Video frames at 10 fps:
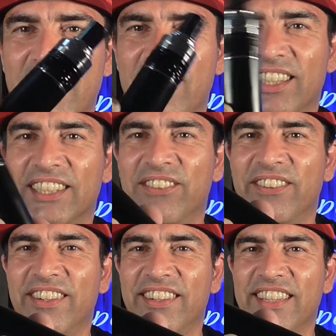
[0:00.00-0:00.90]
I think it looks
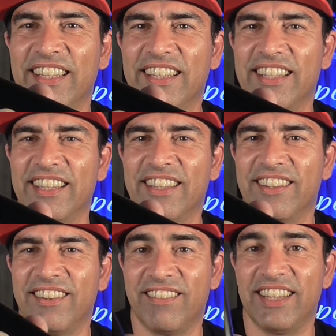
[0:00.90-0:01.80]
cool.
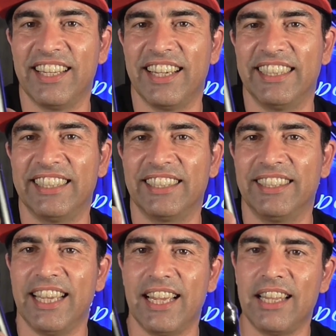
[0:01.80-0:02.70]
Really
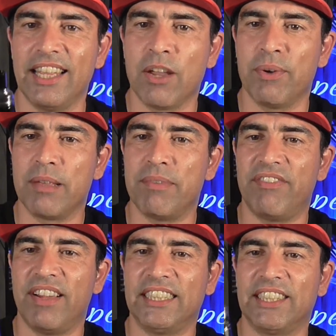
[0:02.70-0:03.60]
nice. Yeah, I like it with the
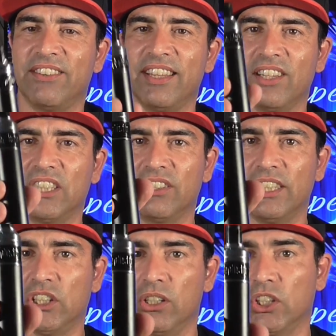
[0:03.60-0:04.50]
Mephisto. It
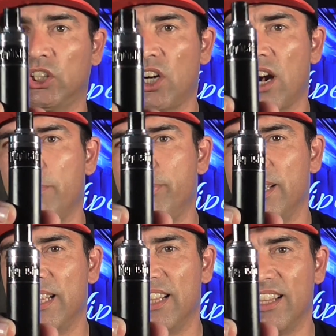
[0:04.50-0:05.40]
looks
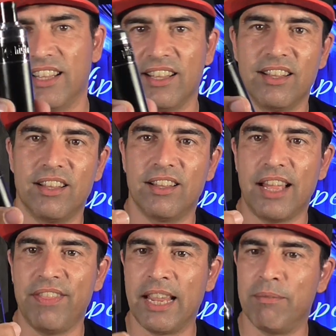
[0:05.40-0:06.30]
sharp.
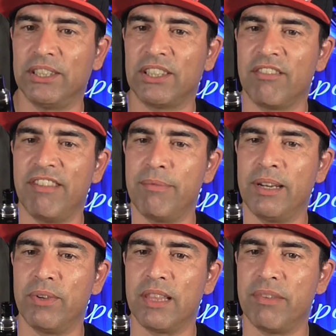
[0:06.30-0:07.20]
I think I'm gonna start
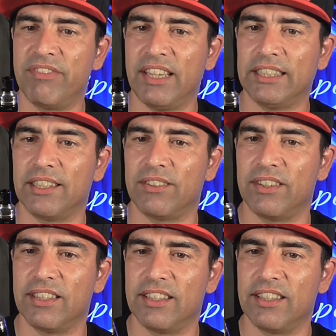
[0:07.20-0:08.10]
vaping it with the
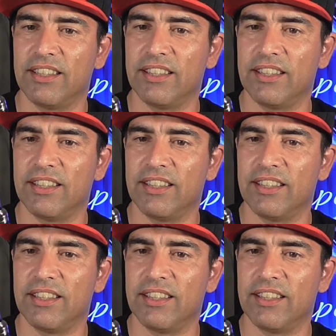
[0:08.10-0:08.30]
Mephisto.